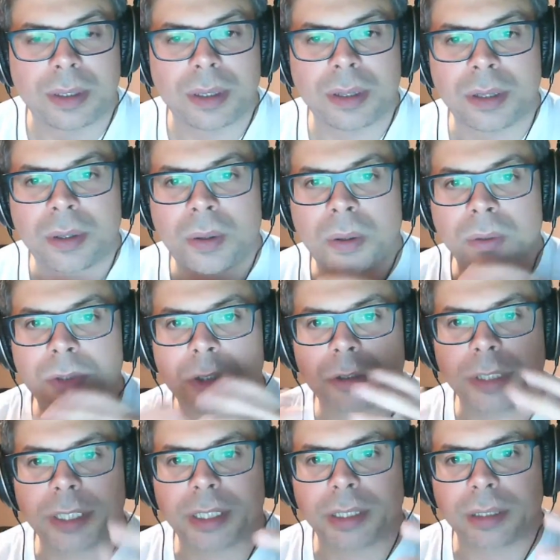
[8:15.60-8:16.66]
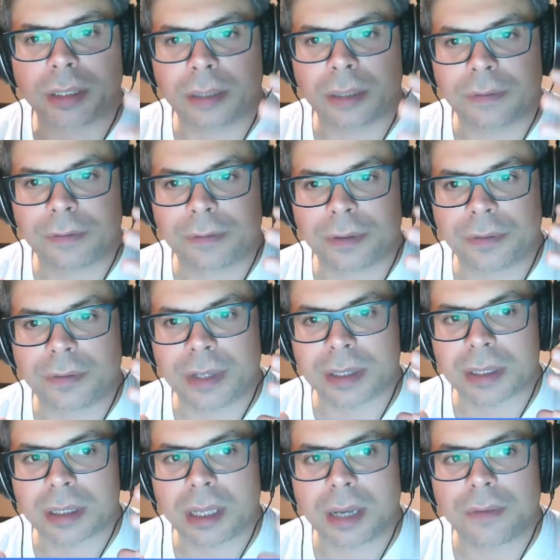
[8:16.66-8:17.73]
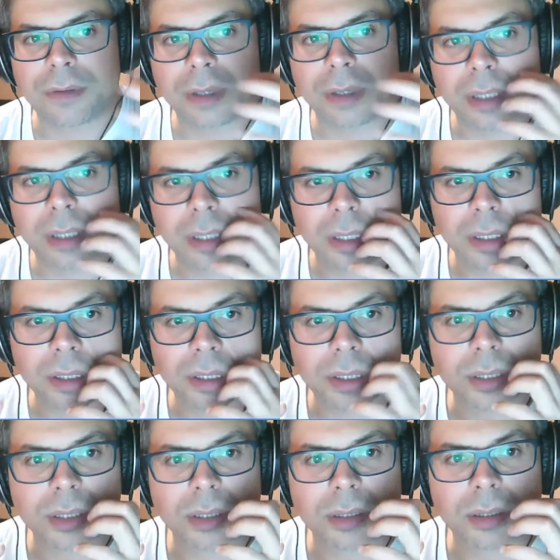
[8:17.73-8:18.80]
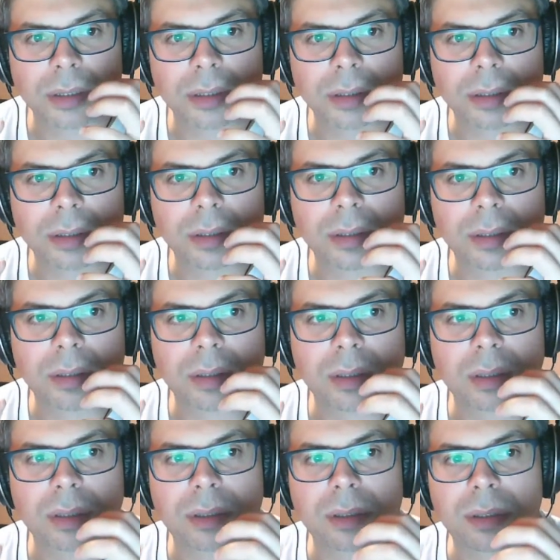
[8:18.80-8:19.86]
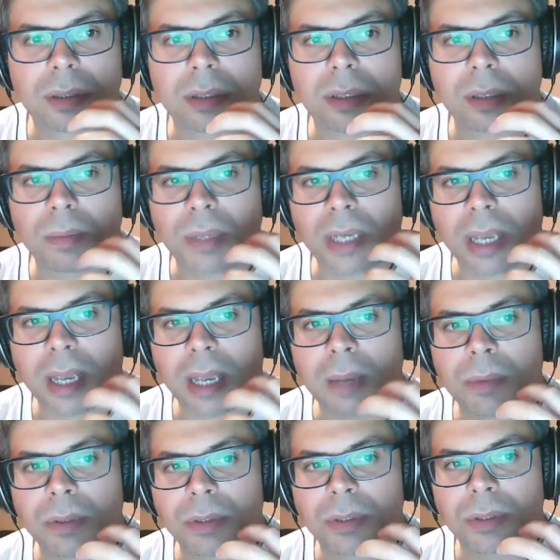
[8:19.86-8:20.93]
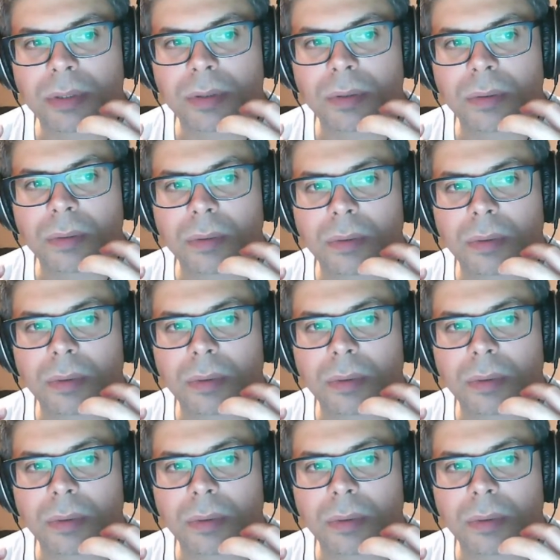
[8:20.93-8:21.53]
the whole trick of the Valsalva is to be able to